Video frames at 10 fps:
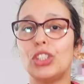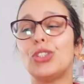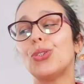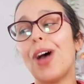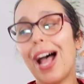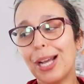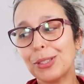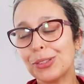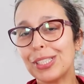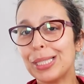to
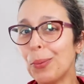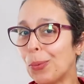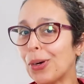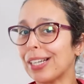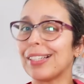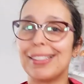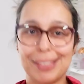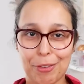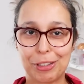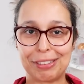actually work
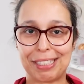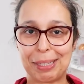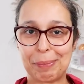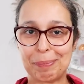differently?